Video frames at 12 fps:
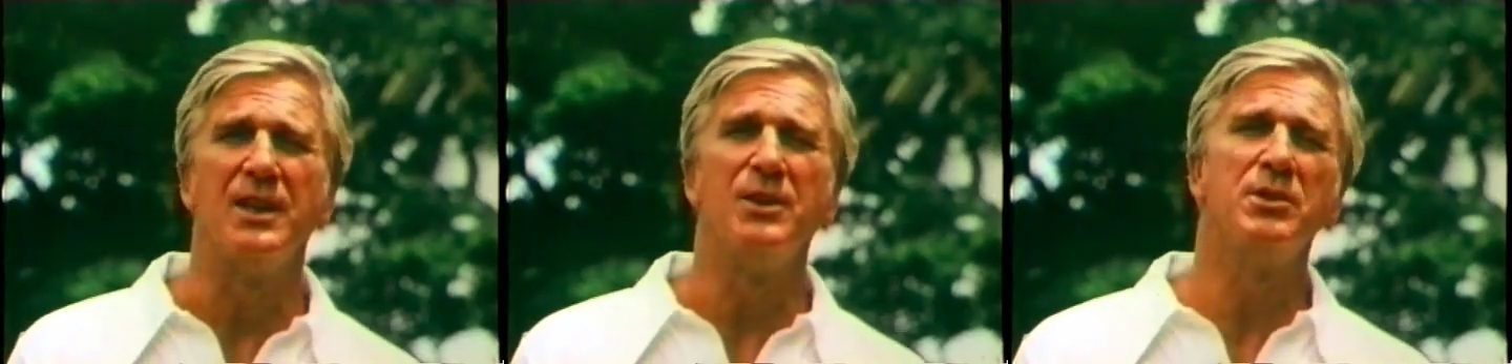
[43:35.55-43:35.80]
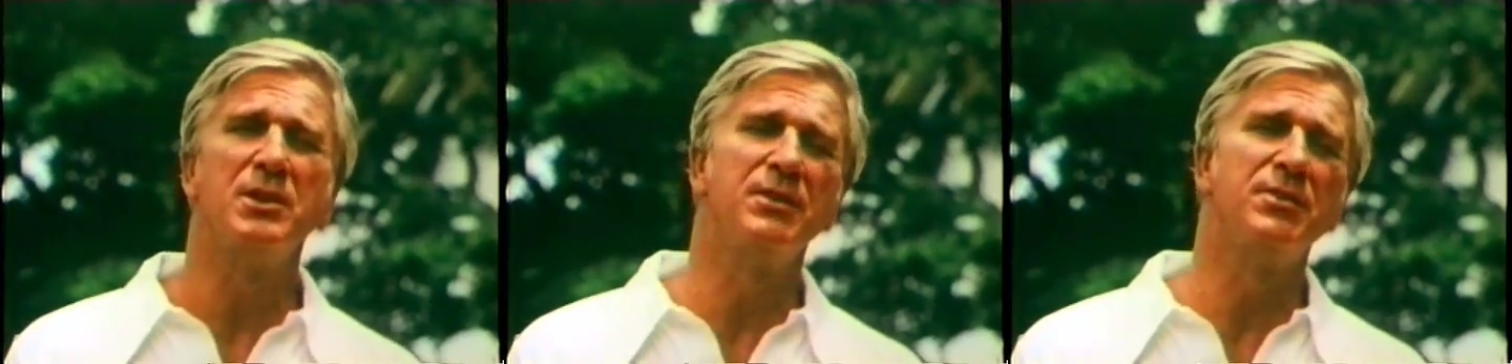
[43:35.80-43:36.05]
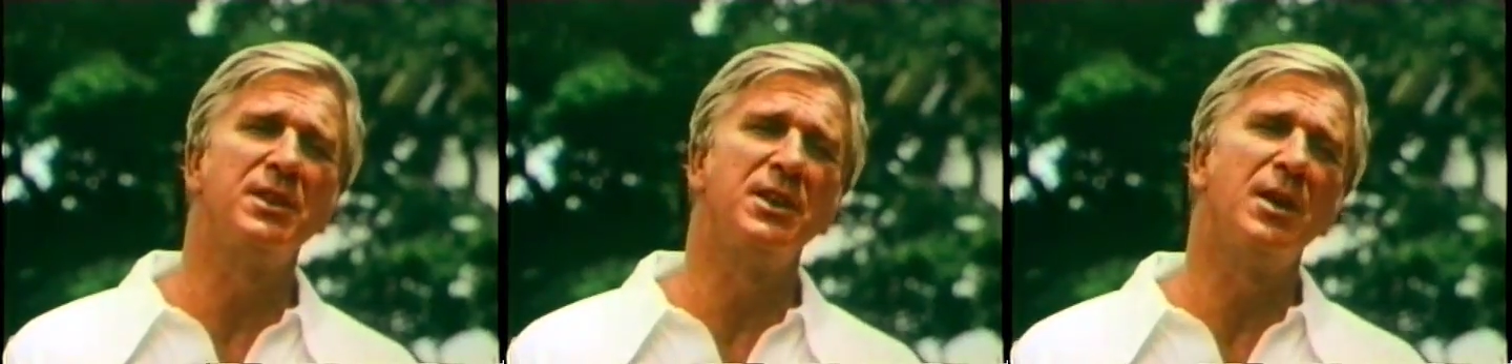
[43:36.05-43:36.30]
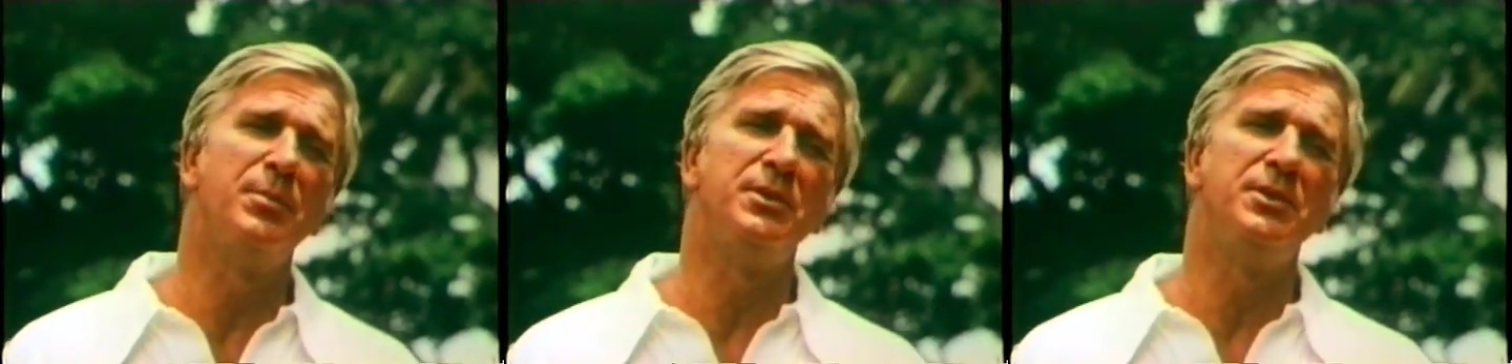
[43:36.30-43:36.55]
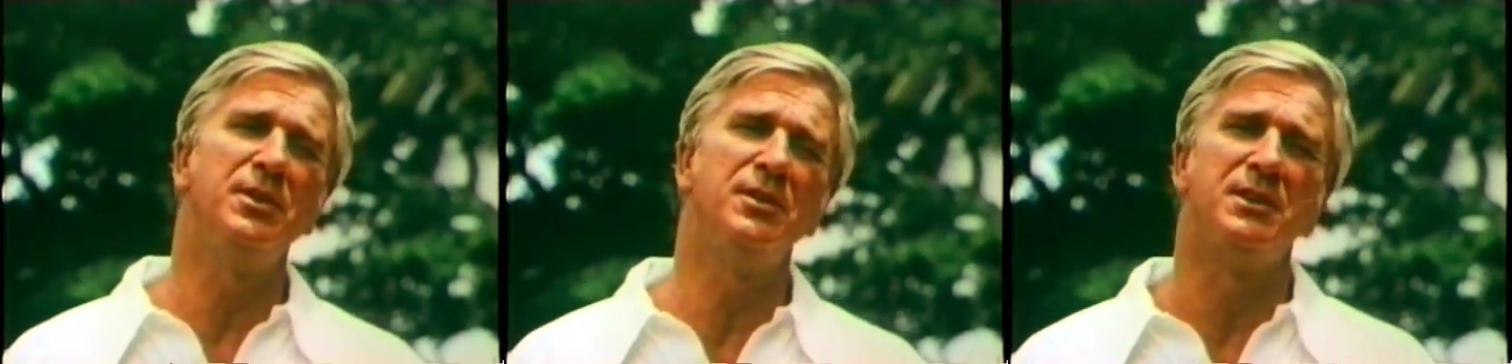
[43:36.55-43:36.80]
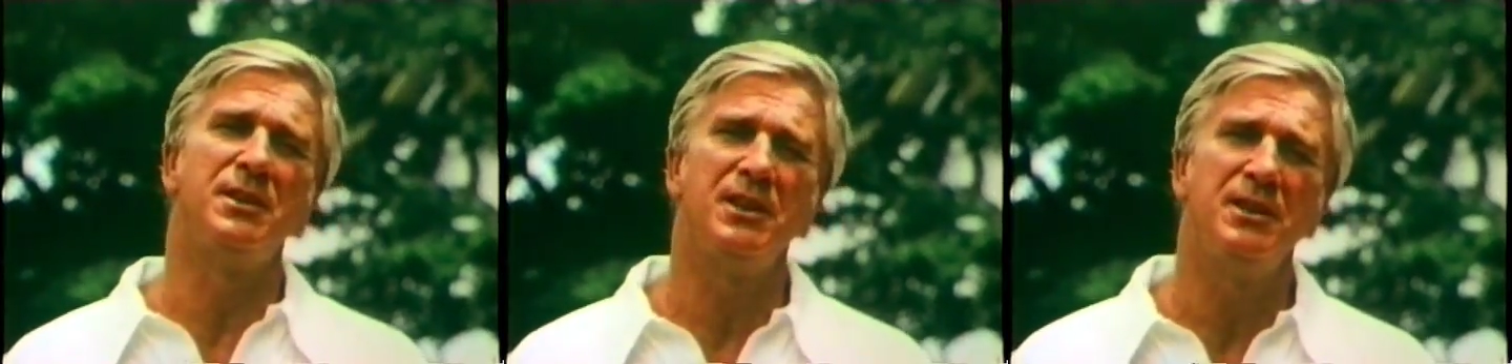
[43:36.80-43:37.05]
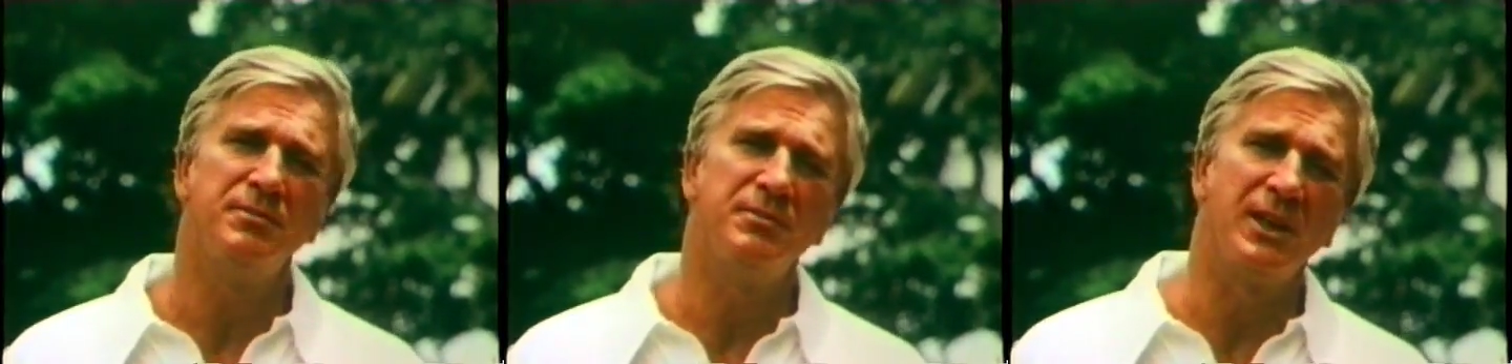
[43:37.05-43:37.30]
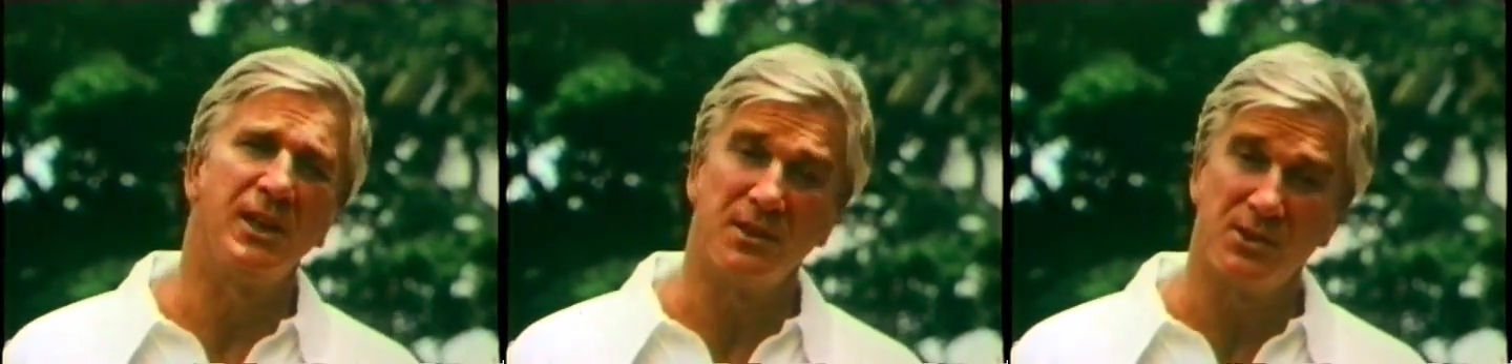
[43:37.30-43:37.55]
They were given the opportunity
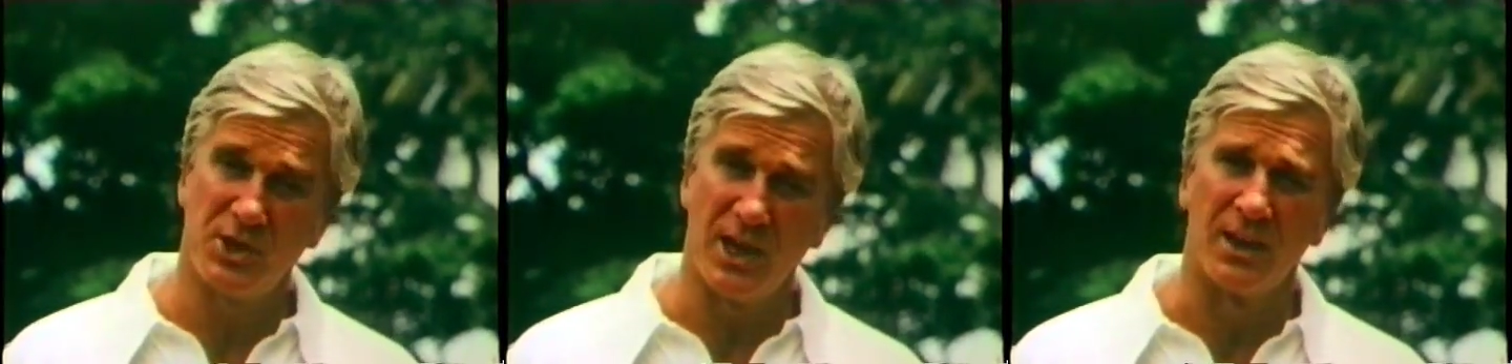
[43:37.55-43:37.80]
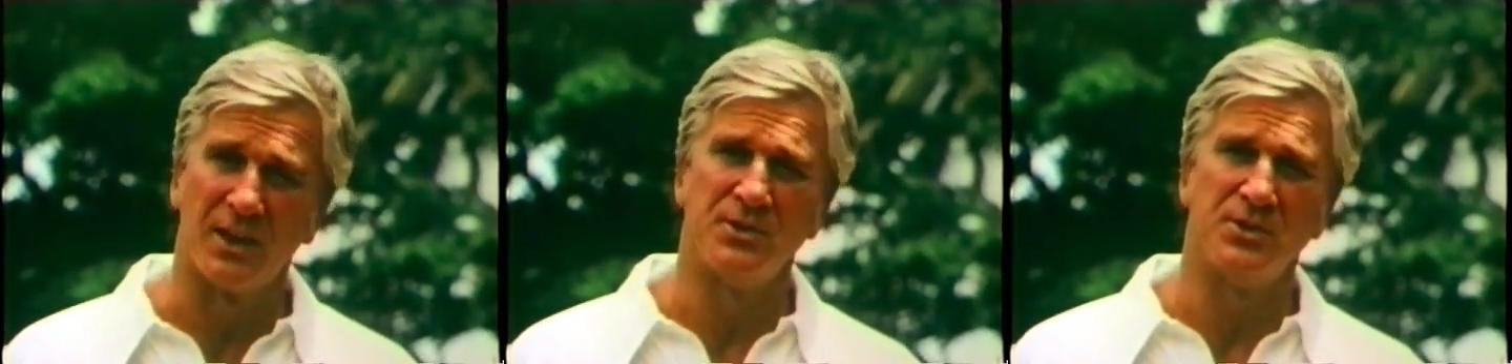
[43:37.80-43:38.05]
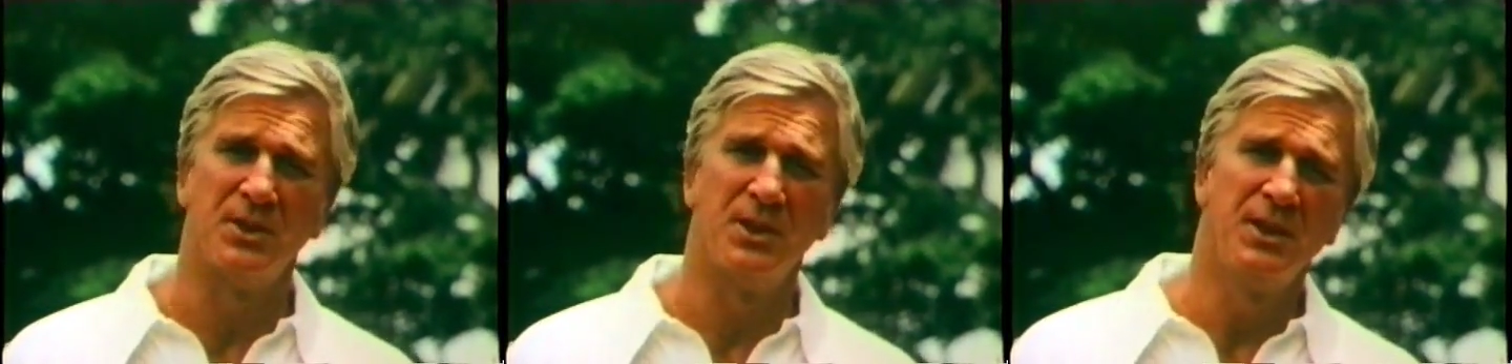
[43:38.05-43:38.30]
and the challenge